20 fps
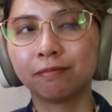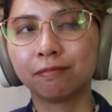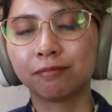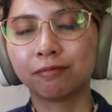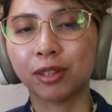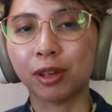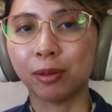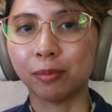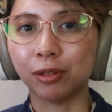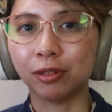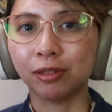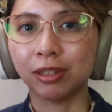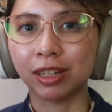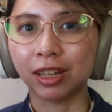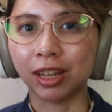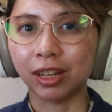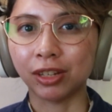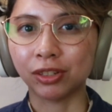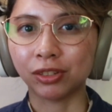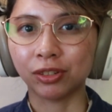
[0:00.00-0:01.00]

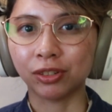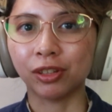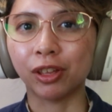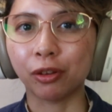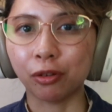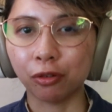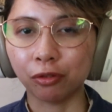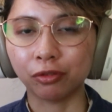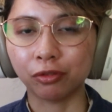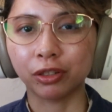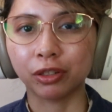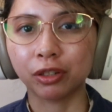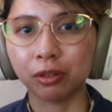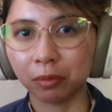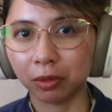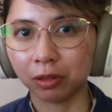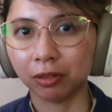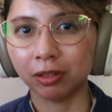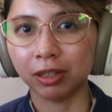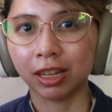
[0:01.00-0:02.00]
communication, like over
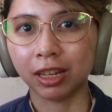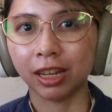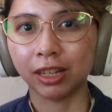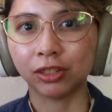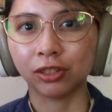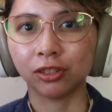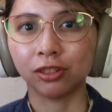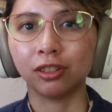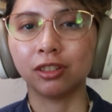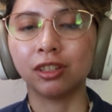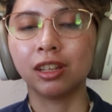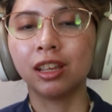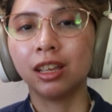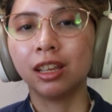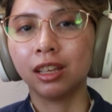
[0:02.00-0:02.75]
communication.